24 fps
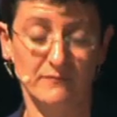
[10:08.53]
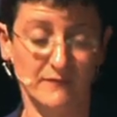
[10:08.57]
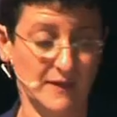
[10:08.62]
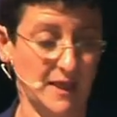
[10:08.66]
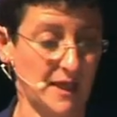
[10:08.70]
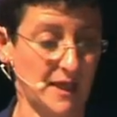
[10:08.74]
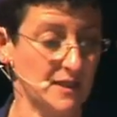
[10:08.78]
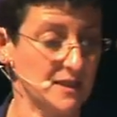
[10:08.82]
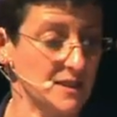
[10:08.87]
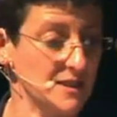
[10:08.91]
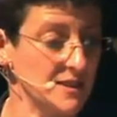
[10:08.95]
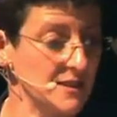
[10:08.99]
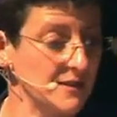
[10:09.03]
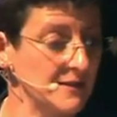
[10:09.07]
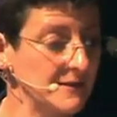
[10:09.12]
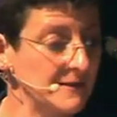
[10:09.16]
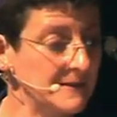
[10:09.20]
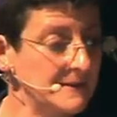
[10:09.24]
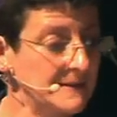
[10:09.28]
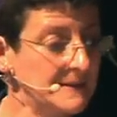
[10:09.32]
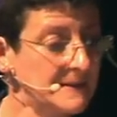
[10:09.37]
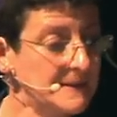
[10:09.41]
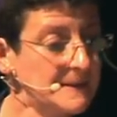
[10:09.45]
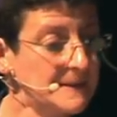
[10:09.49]
that.
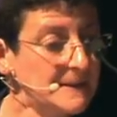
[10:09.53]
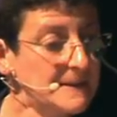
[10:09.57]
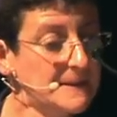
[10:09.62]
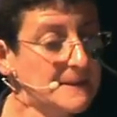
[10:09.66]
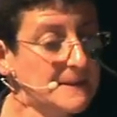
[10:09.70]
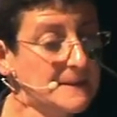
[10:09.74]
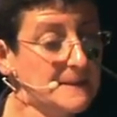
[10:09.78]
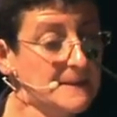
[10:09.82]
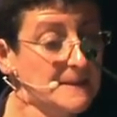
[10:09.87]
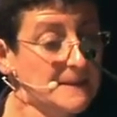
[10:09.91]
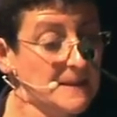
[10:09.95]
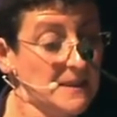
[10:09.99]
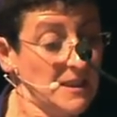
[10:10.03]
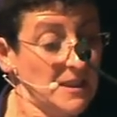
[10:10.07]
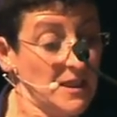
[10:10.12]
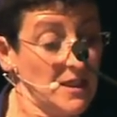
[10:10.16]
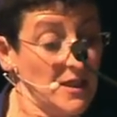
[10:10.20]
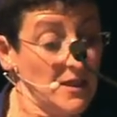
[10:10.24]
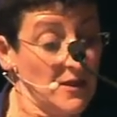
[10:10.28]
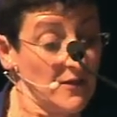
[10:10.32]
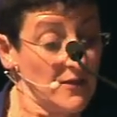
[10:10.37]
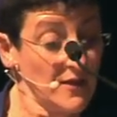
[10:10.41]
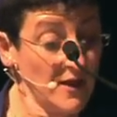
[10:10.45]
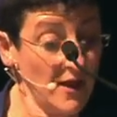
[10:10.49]

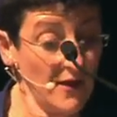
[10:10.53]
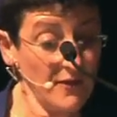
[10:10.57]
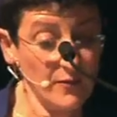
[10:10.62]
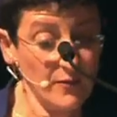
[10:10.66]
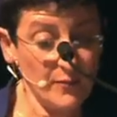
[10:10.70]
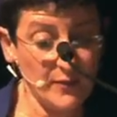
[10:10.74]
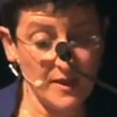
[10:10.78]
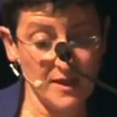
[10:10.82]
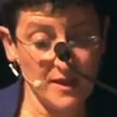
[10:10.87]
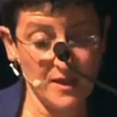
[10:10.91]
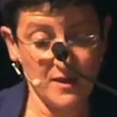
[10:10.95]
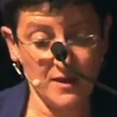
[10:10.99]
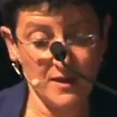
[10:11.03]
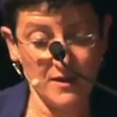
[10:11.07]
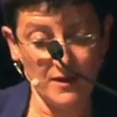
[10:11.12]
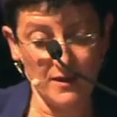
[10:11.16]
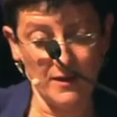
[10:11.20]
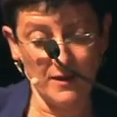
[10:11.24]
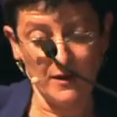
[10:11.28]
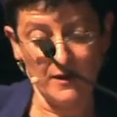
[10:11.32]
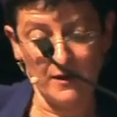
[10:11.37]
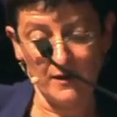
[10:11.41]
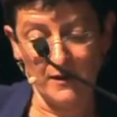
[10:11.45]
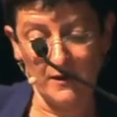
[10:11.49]
The other big
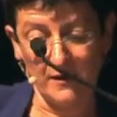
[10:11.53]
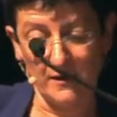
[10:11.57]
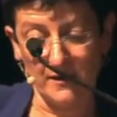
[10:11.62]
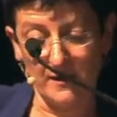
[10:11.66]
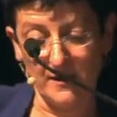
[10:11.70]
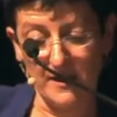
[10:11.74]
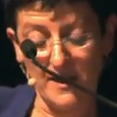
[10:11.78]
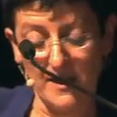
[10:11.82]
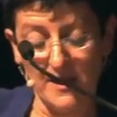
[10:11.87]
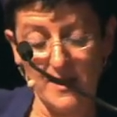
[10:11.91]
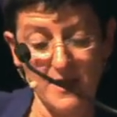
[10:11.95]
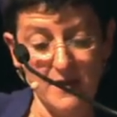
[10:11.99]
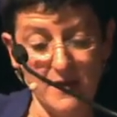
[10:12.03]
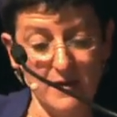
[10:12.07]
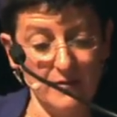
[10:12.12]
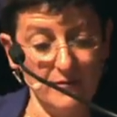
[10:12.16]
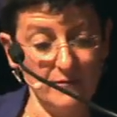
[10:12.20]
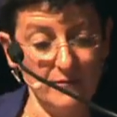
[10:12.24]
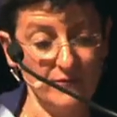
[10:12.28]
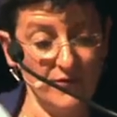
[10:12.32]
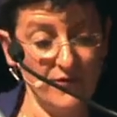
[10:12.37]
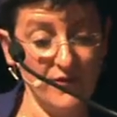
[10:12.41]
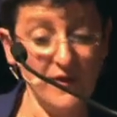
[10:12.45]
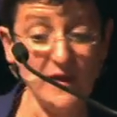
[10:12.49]

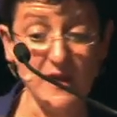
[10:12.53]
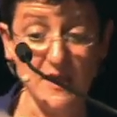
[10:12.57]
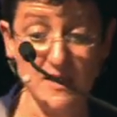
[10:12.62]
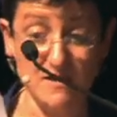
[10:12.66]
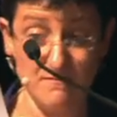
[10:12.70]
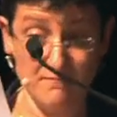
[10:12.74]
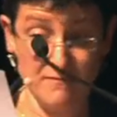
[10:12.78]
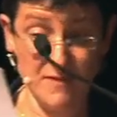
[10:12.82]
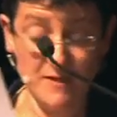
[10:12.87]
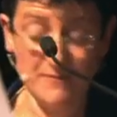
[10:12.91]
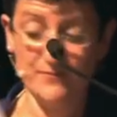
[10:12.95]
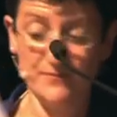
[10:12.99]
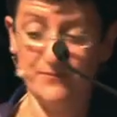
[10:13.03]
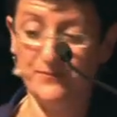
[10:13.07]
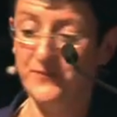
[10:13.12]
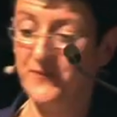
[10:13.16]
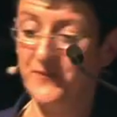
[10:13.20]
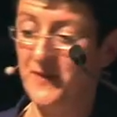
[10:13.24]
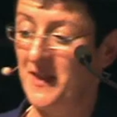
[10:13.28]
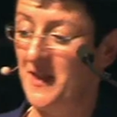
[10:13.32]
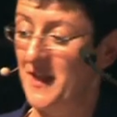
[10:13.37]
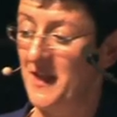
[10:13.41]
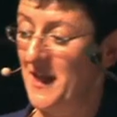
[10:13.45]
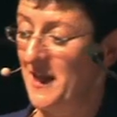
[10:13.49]
theme,
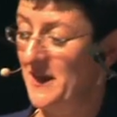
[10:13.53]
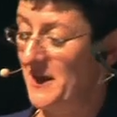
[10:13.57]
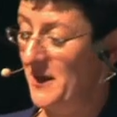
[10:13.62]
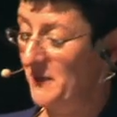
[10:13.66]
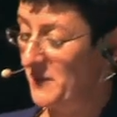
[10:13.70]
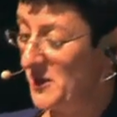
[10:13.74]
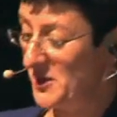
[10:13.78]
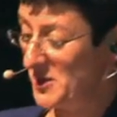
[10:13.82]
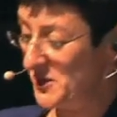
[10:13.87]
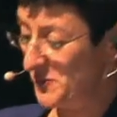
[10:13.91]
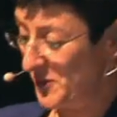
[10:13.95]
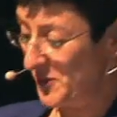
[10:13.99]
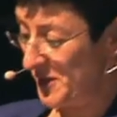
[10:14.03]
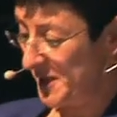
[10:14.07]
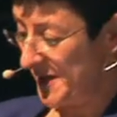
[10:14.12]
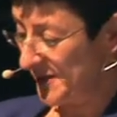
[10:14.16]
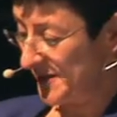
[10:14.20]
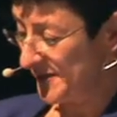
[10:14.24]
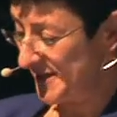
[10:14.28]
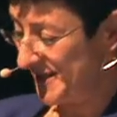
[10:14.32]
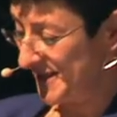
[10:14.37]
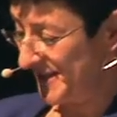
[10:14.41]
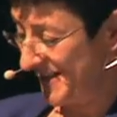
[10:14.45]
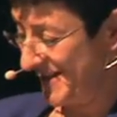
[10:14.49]
and I'm going to bring
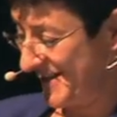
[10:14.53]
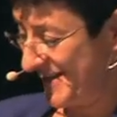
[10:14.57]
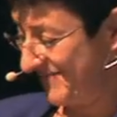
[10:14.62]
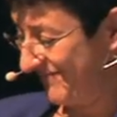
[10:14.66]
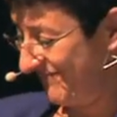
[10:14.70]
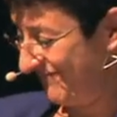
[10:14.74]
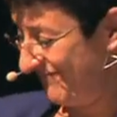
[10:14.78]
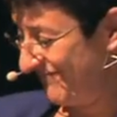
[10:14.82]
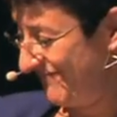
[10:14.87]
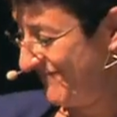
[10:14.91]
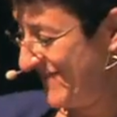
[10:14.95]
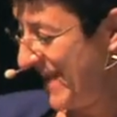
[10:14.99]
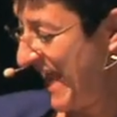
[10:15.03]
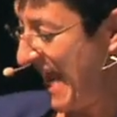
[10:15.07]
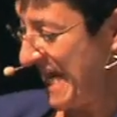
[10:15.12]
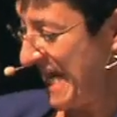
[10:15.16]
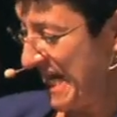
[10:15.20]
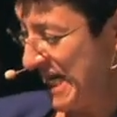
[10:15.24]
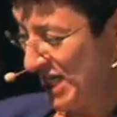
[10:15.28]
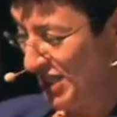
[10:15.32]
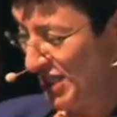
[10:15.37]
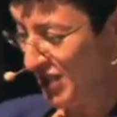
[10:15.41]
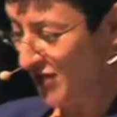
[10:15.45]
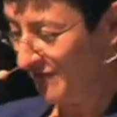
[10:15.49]
out an
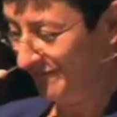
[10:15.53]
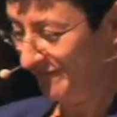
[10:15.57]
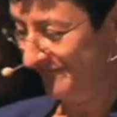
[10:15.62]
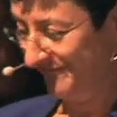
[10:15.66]
aid,